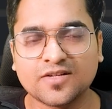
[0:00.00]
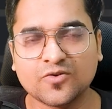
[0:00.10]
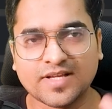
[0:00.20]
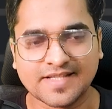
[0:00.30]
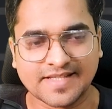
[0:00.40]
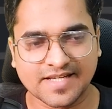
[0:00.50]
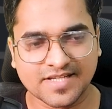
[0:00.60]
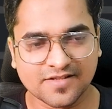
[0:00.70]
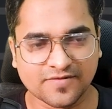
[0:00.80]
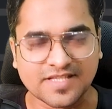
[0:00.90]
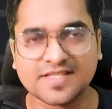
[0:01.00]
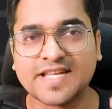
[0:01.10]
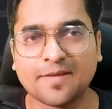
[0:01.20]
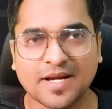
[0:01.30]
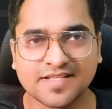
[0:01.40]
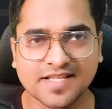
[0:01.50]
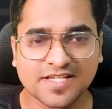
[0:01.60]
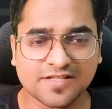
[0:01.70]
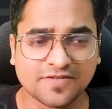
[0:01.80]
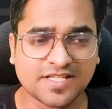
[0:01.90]
you can say, sessions, which is day by
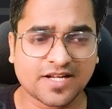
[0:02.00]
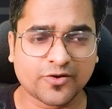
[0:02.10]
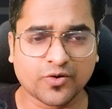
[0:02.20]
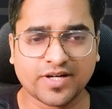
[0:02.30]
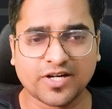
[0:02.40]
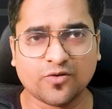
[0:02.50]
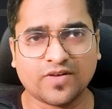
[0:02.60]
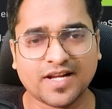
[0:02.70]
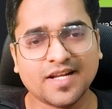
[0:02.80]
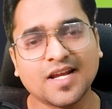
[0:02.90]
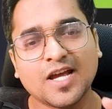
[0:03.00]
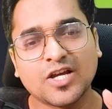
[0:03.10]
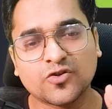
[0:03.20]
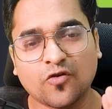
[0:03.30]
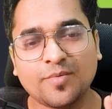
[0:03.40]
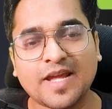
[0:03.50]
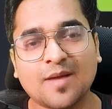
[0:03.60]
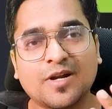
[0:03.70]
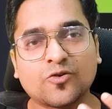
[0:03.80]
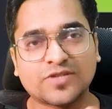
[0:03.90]
sessions, which are curated over here. You will be
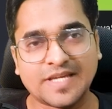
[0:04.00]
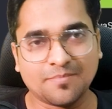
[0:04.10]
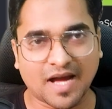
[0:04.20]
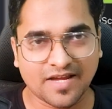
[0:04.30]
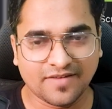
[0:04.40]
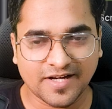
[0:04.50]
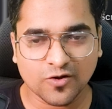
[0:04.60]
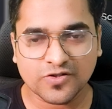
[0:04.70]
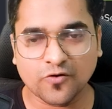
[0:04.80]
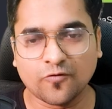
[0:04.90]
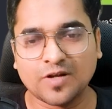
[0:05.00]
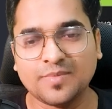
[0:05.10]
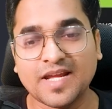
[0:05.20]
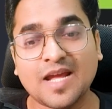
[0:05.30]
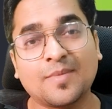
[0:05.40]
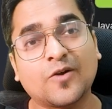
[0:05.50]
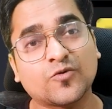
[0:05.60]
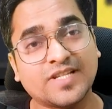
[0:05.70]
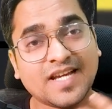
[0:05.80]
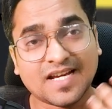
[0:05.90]
able to see my videos. You will be able to
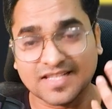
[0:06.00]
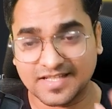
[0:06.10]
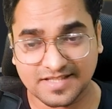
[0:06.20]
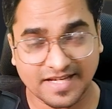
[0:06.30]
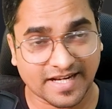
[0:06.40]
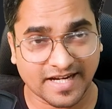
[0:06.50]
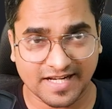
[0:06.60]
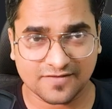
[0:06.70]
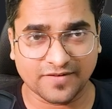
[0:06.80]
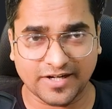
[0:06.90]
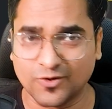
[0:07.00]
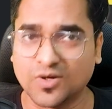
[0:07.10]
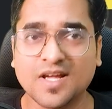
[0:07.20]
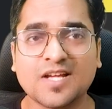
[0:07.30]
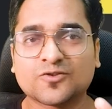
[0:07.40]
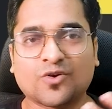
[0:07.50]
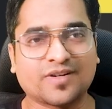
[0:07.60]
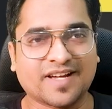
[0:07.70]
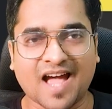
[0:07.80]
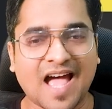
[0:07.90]
see others creators video.
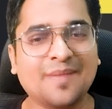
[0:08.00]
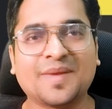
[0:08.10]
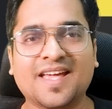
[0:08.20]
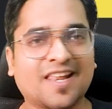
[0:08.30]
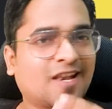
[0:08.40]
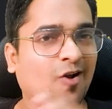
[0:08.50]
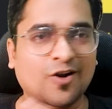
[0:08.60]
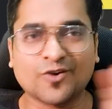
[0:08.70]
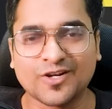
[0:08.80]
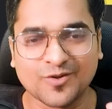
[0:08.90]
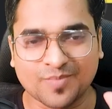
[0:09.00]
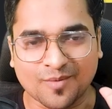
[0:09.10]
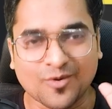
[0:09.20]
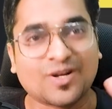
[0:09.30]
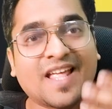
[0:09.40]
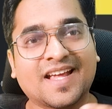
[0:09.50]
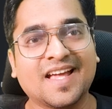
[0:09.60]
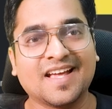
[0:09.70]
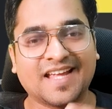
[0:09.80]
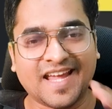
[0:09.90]
So I'm here not going to promote like,
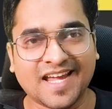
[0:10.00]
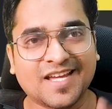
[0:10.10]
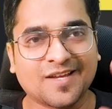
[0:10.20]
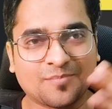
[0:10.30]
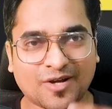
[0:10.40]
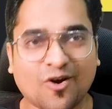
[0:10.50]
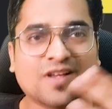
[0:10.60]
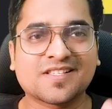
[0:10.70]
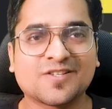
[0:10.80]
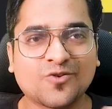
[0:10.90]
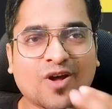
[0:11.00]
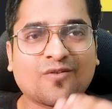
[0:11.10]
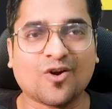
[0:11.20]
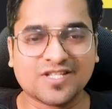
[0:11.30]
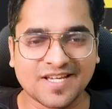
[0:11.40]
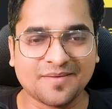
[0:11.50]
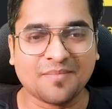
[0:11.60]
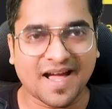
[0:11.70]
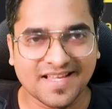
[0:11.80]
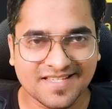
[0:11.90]
hey, because you are watching
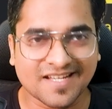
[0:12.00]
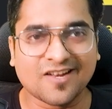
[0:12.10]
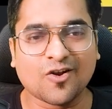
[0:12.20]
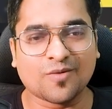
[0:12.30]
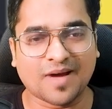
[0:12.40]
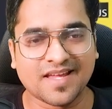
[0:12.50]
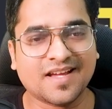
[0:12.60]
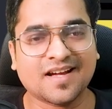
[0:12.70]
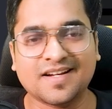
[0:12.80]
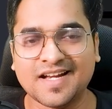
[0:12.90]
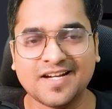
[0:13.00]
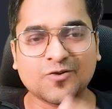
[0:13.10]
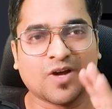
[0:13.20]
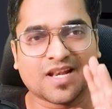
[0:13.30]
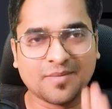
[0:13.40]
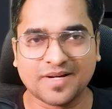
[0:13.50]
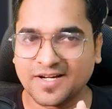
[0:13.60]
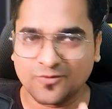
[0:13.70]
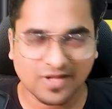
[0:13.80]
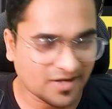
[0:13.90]
my channel or my content, you are
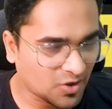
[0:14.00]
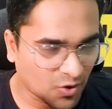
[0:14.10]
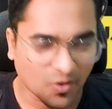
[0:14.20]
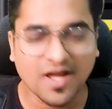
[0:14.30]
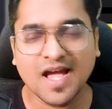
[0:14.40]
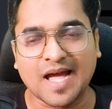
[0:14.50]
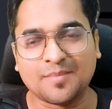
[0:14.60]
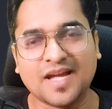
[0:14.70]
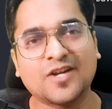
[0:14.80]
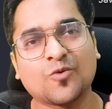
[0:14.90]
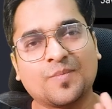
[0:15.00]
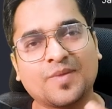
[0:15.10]
limited to that. No, I'm here to